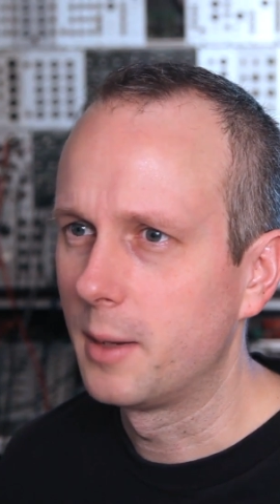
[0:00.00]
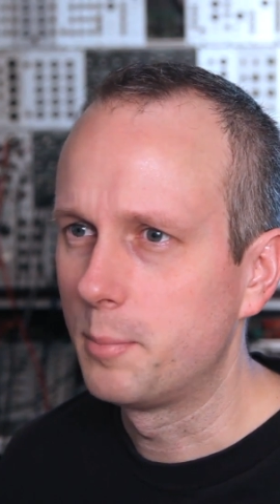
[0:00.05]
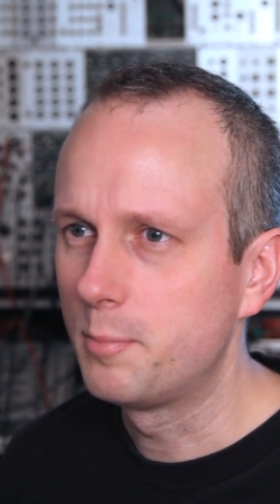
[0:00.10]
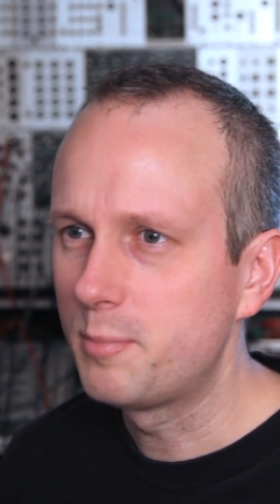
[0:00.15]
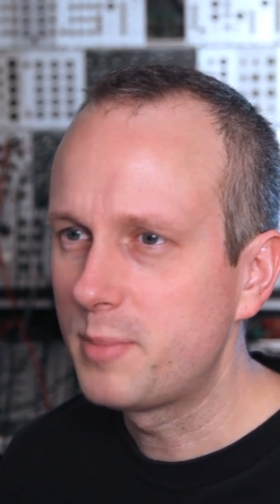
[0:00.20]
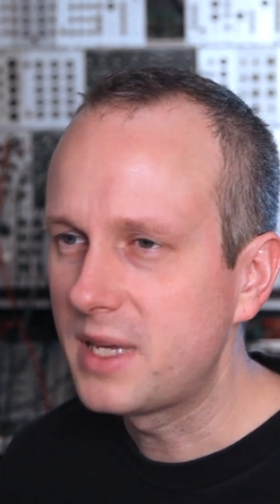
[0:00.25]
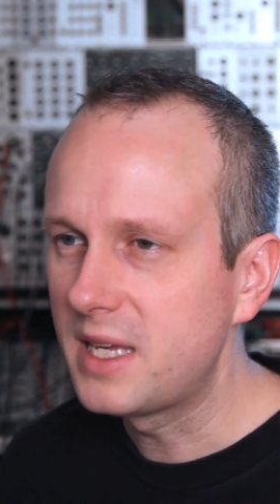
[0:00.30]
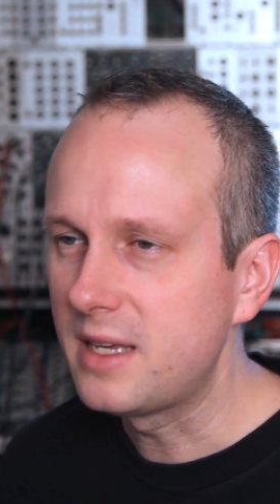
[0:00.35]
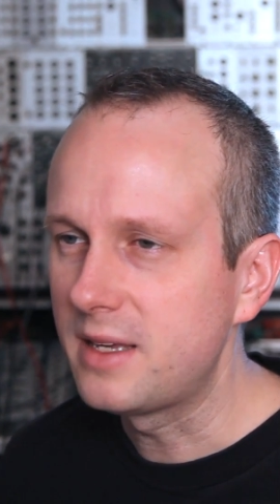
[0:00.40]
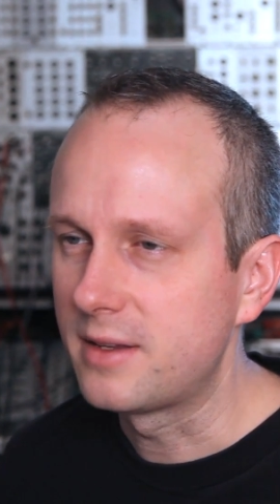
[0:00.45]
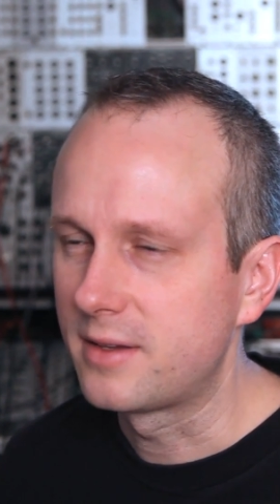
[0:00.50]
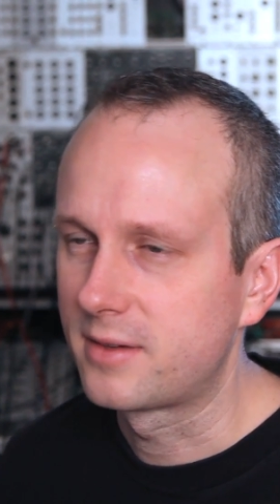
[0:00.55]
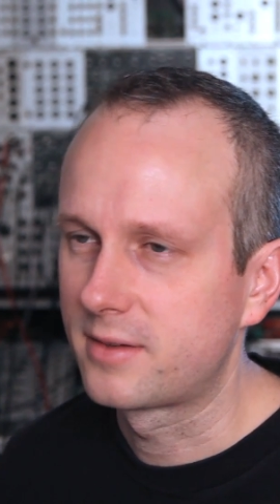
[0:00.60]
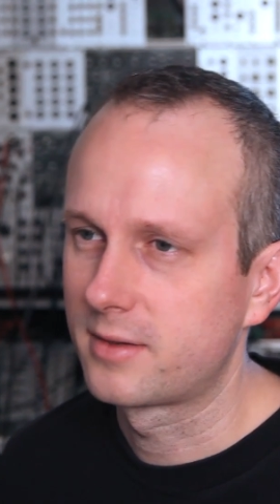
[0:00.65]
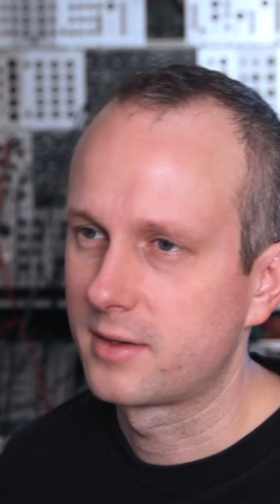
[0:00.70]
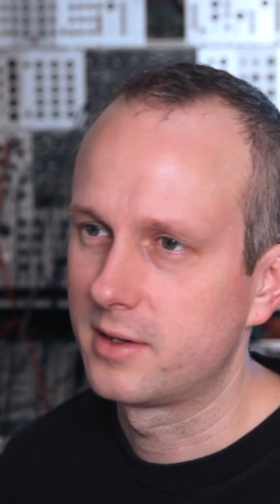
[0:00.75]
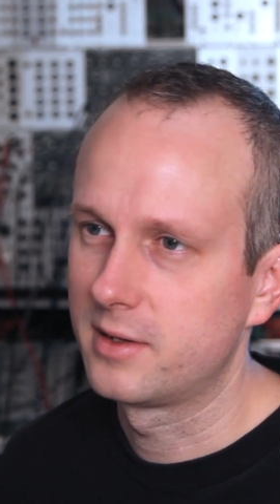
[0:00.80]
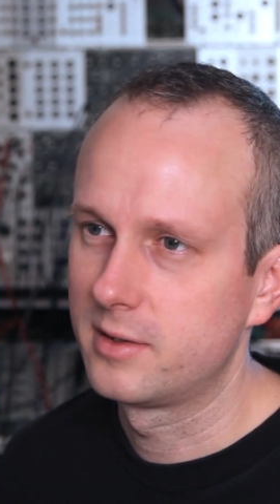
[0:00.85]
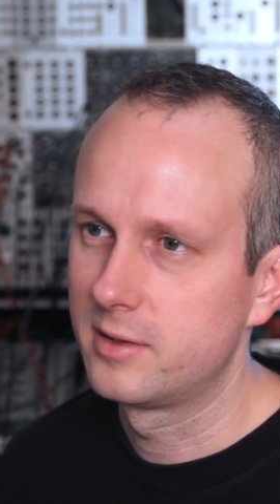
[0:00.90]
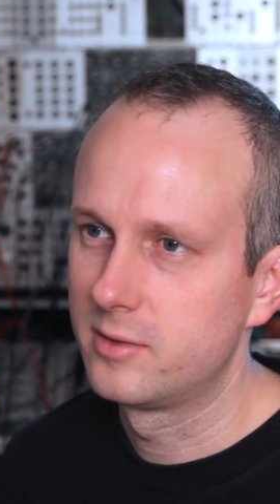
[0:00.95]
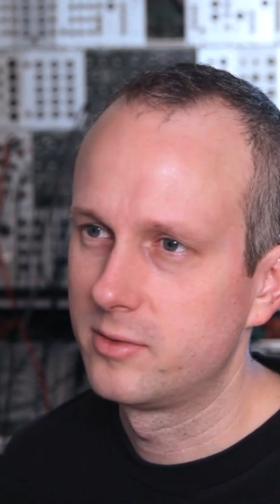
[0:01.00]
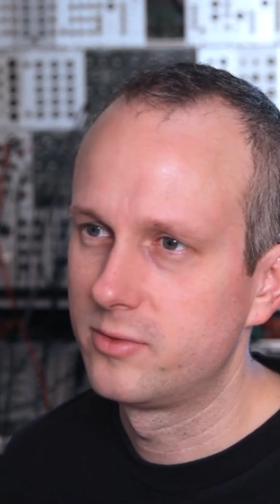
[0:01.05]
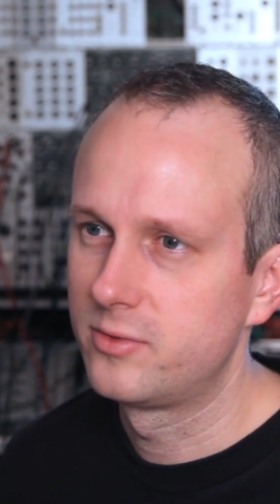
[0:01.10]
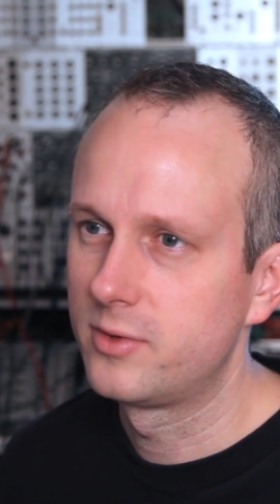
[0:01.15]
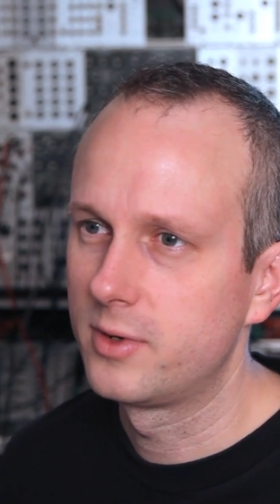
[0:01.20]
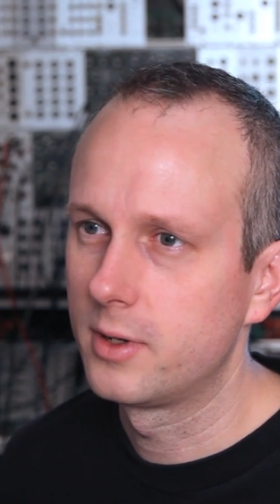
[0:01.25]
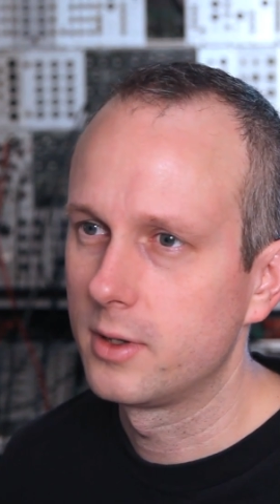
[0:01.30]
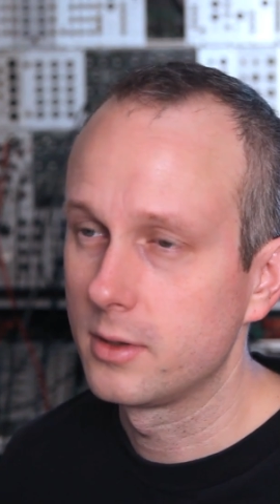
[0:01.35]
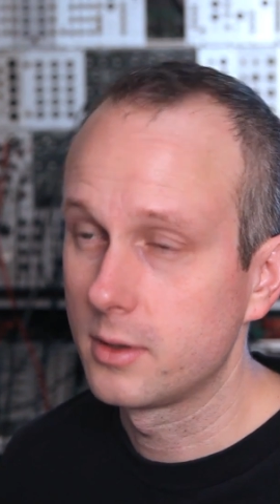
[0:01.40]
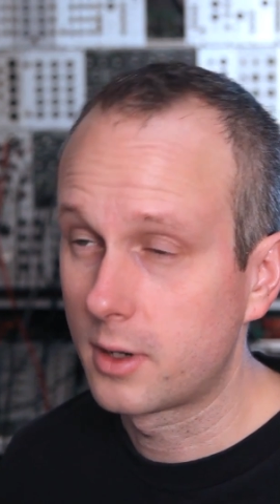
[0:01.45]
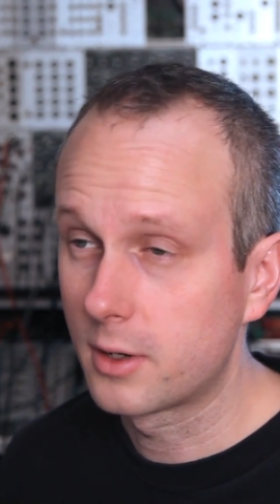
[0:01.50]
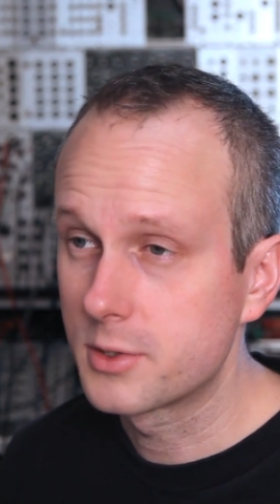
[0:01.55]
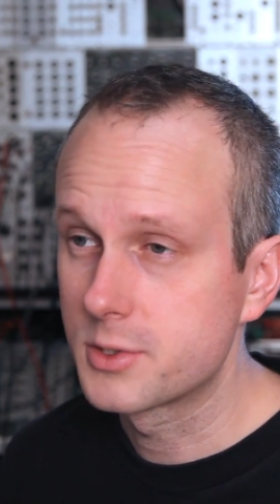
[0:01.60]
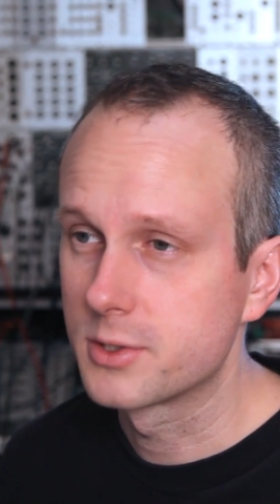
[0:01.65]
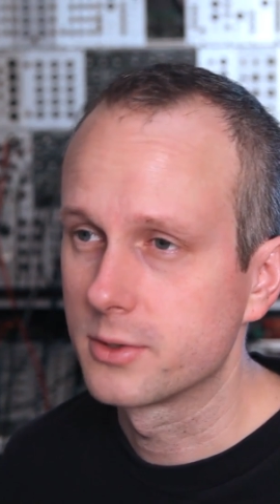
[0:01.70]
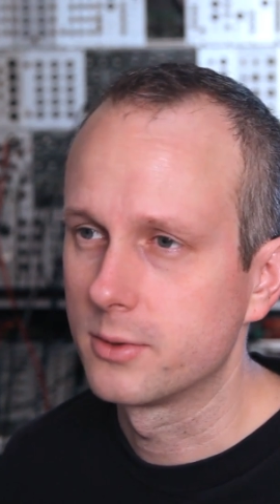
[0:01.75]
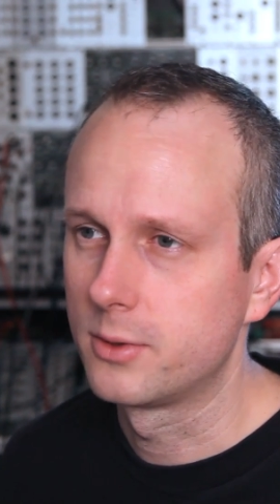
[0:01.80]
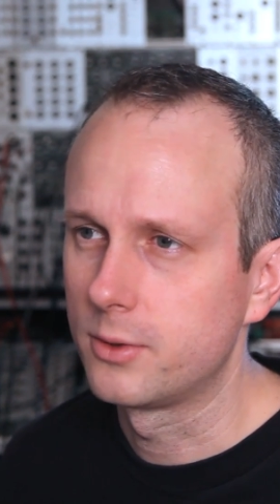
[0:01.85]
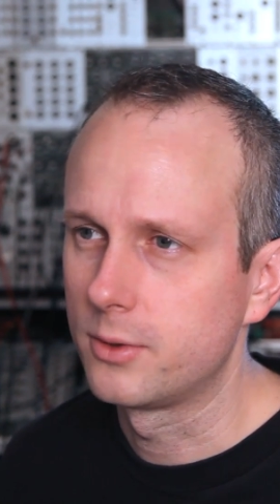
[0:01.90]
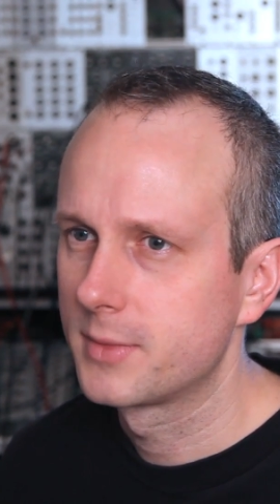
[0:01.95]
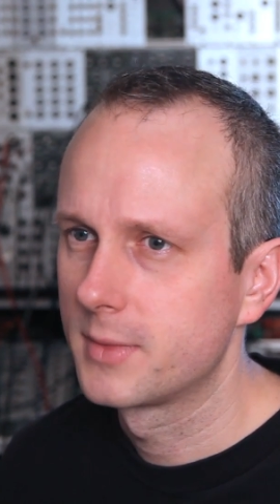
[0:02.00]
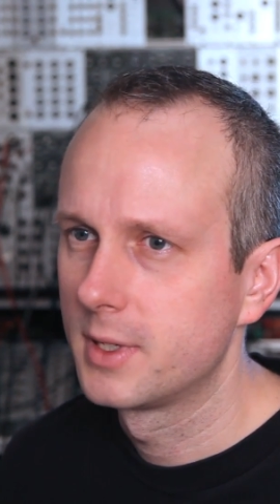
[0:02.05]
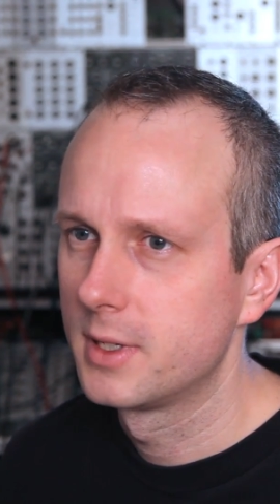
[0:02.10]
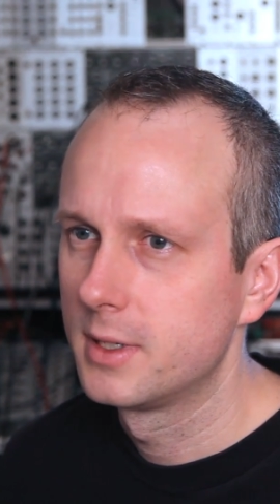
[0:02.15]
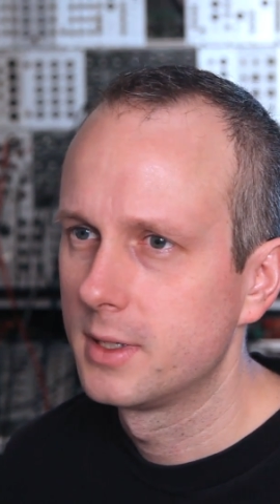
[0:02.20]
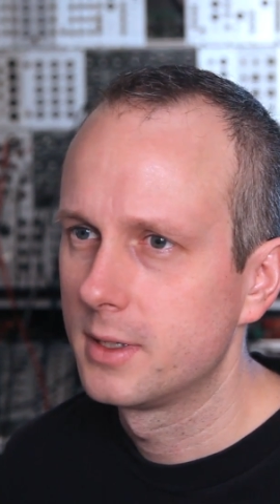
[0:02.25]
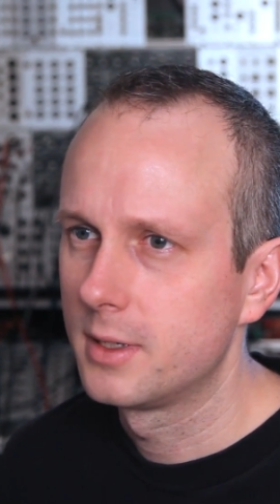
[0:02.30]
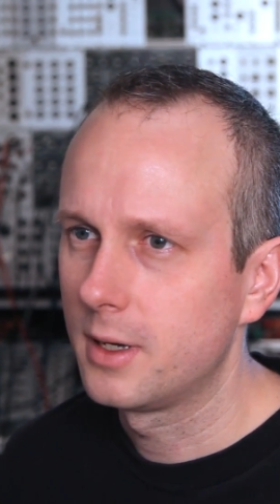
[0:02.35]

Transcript: piece of a larger whole.